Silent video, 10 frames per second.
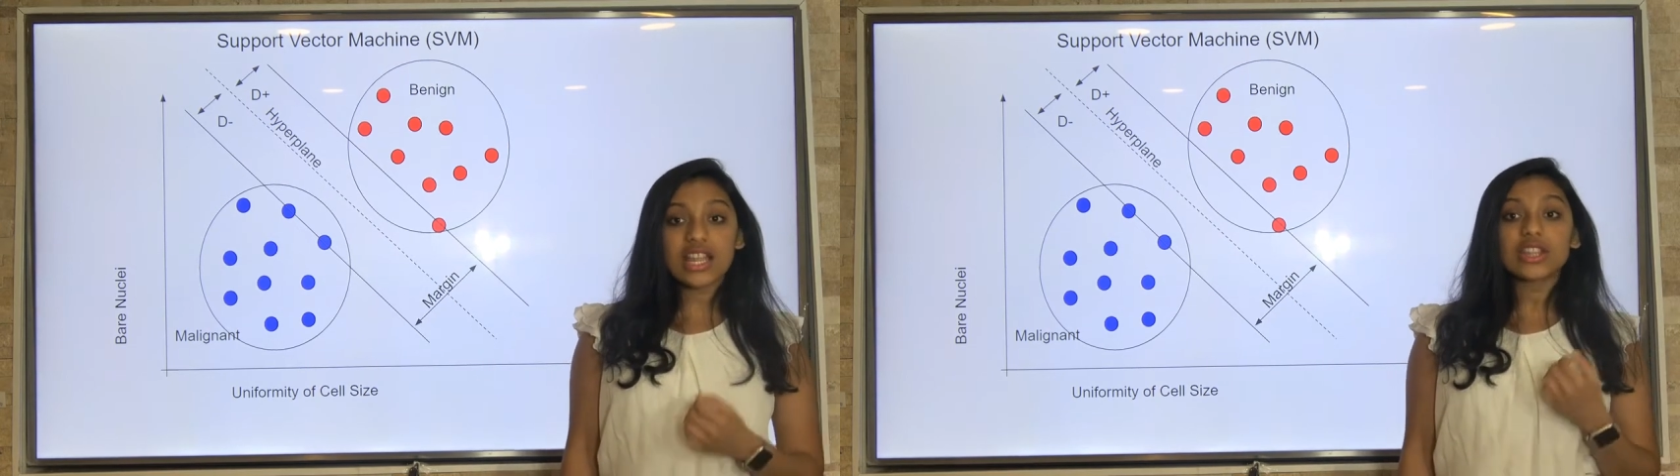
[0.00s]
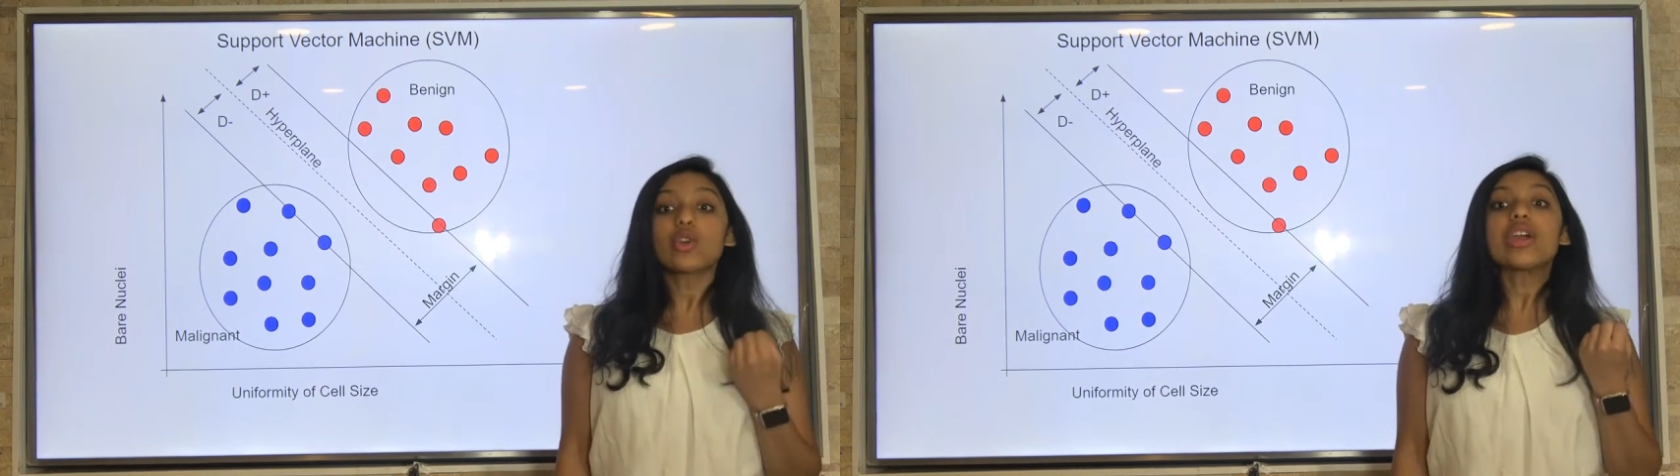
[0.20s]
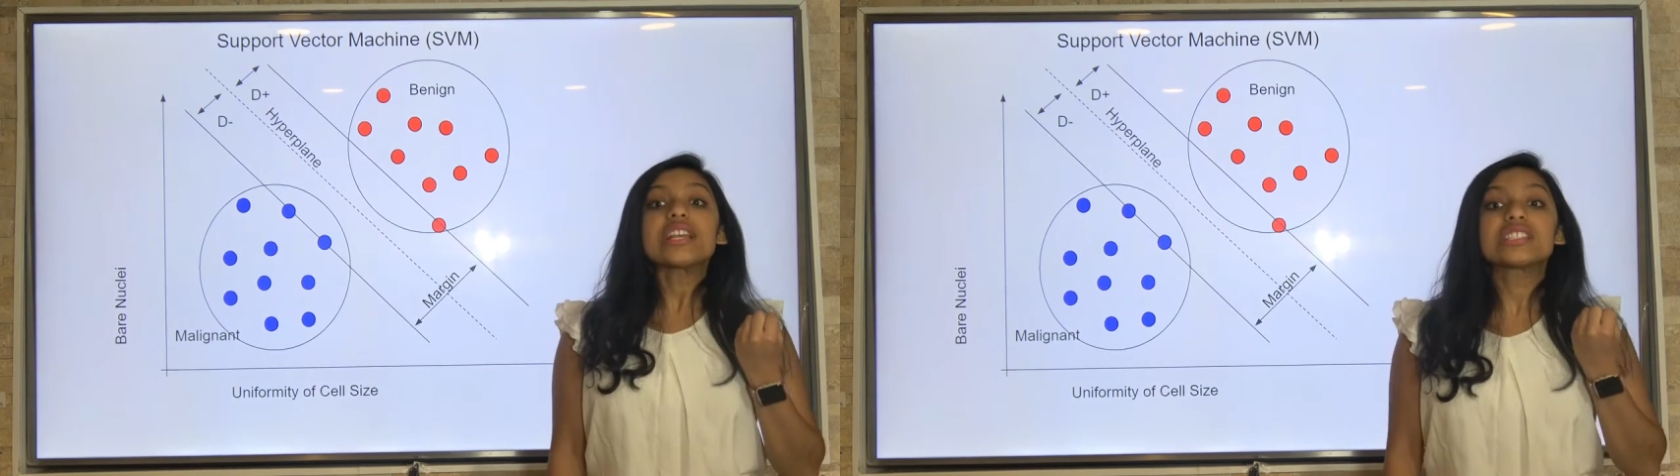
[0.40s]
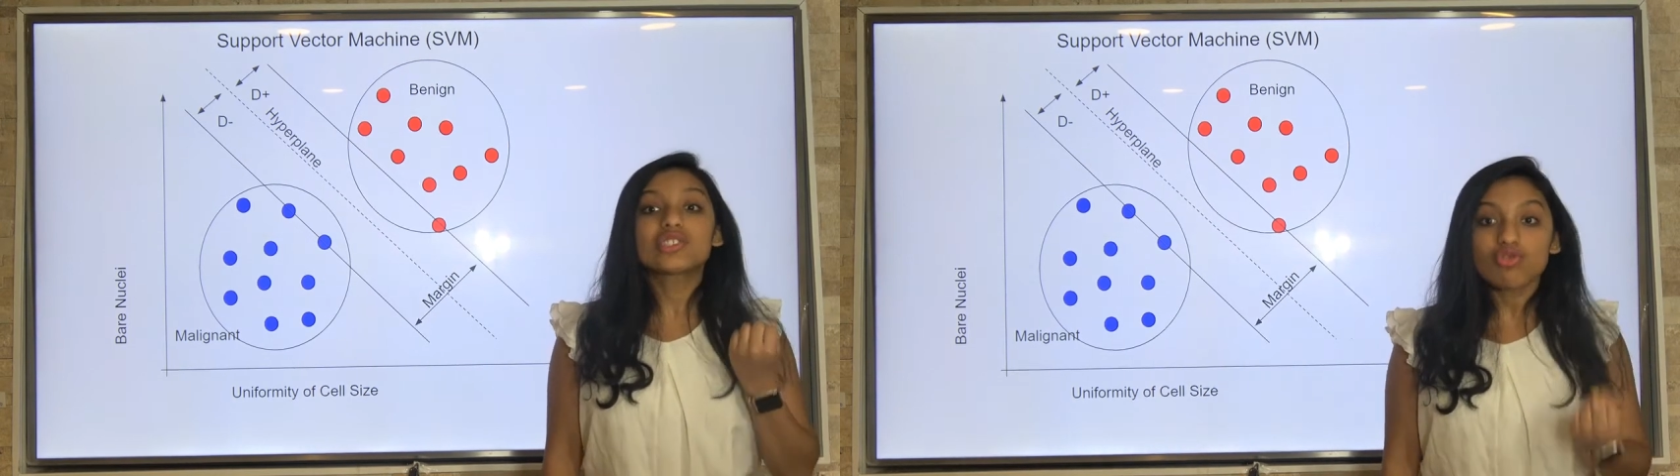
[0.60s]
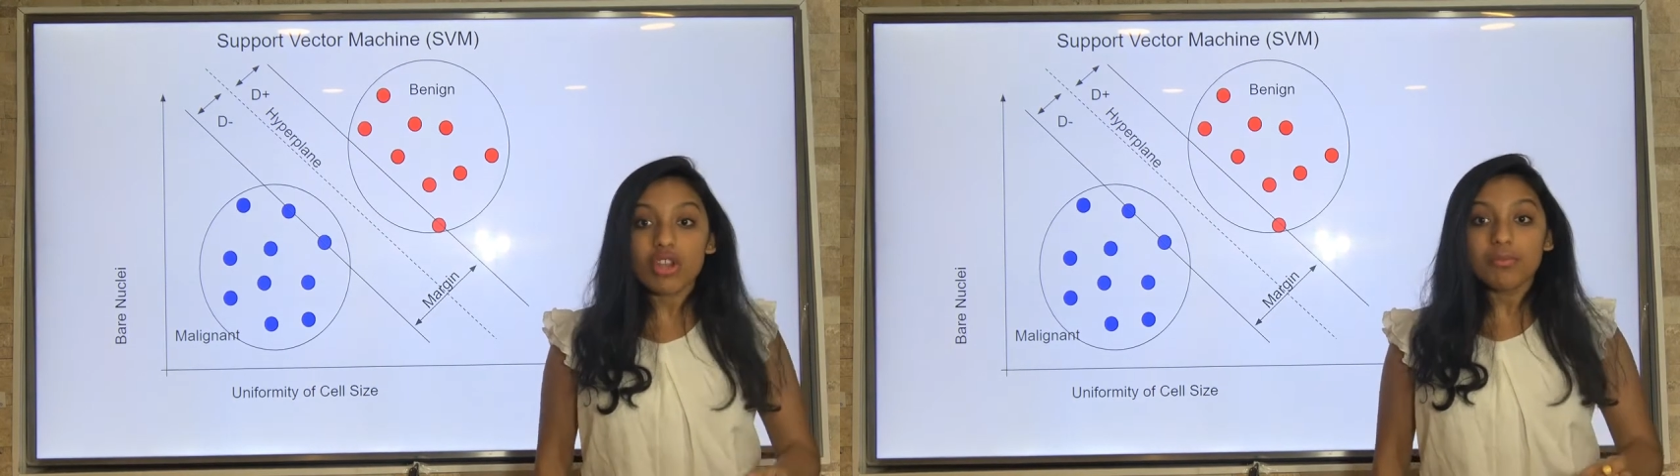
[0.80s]
that they're
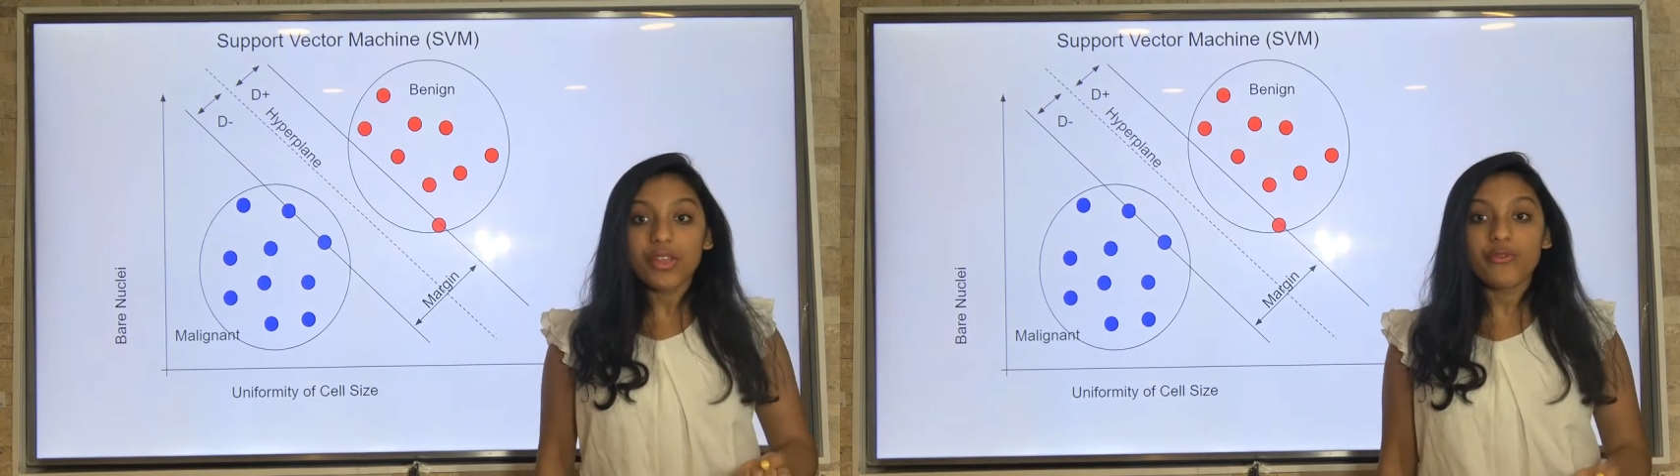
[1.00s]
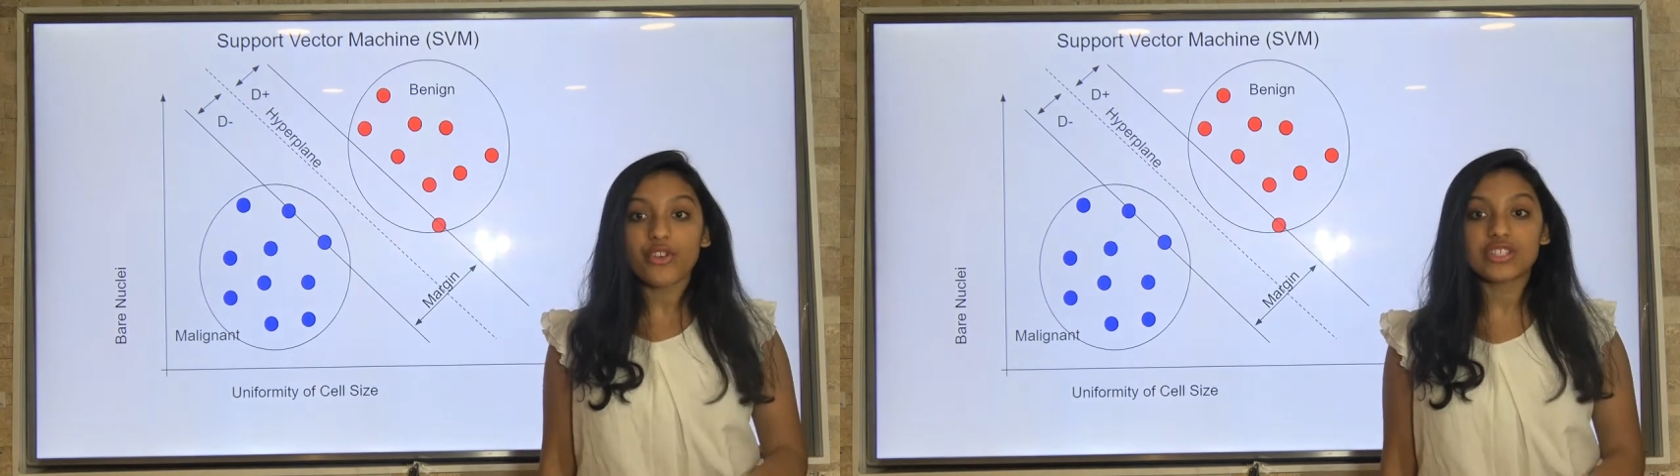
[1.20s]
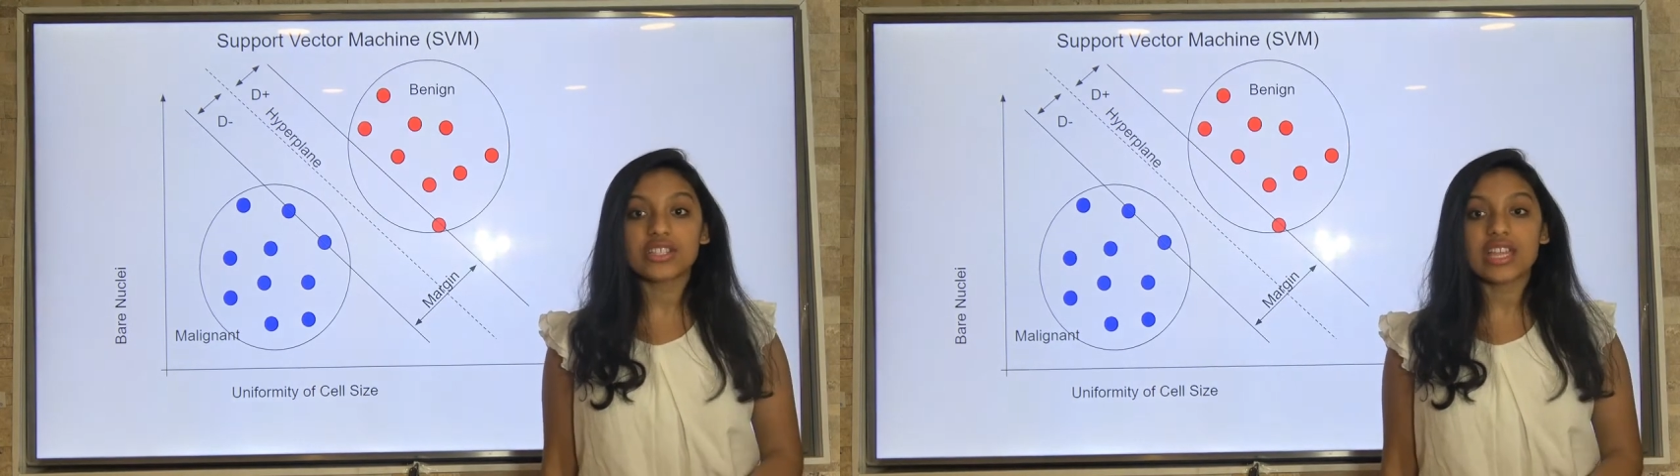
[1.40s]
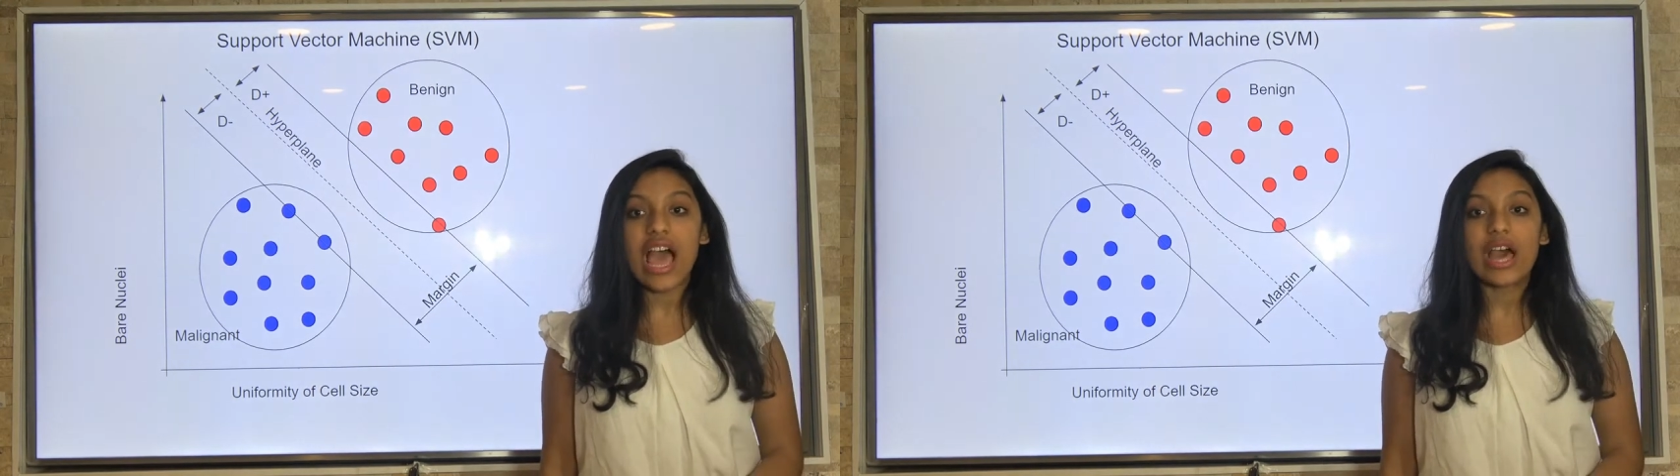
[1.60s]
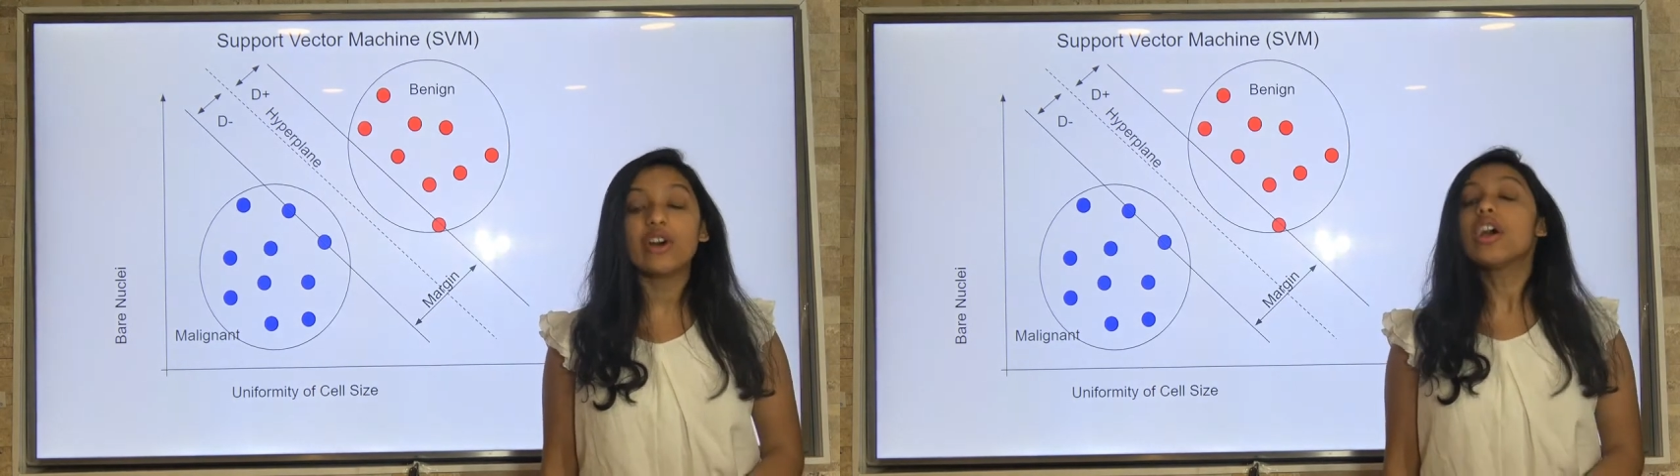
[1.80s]
extremely
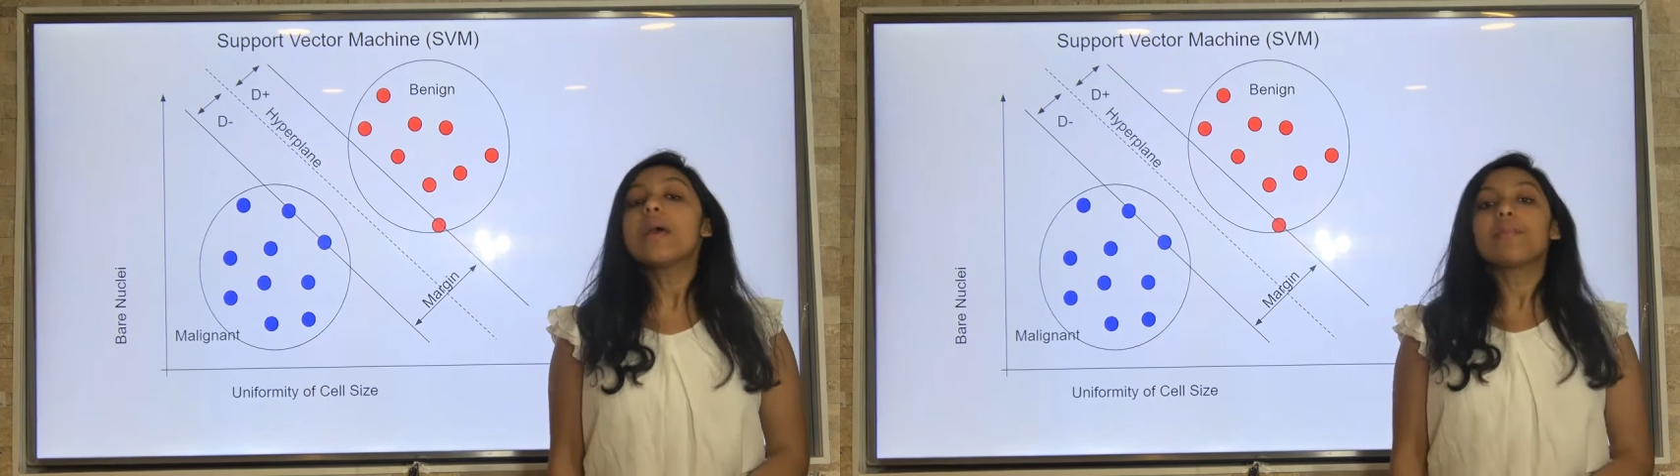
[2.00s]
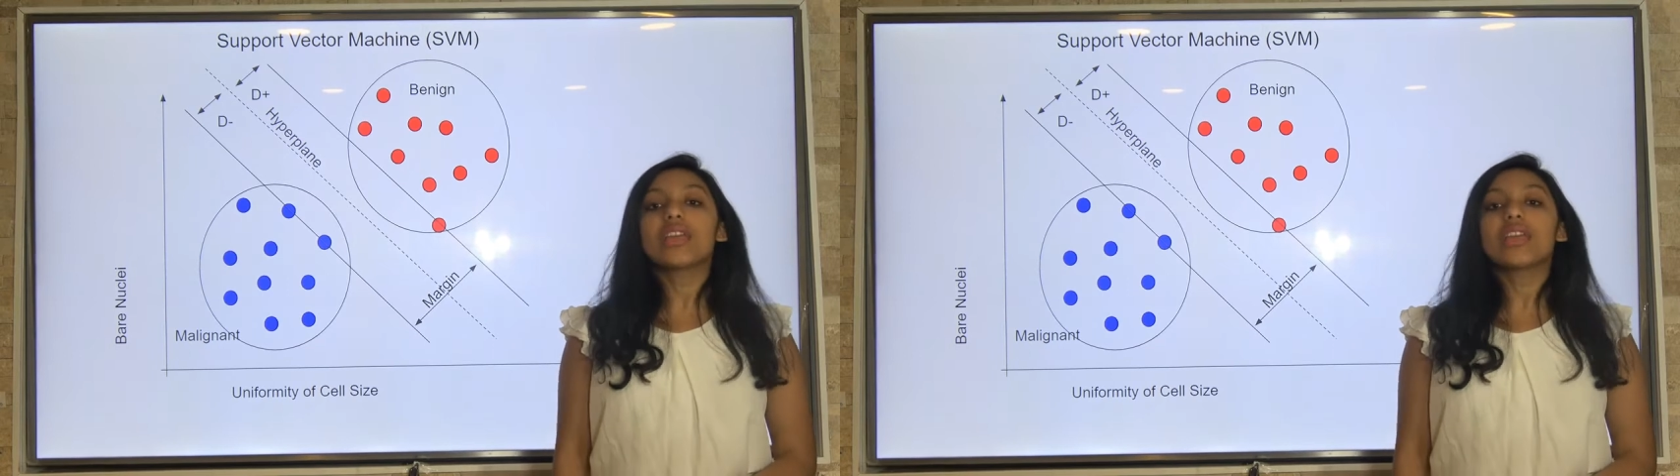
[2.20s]
versatile,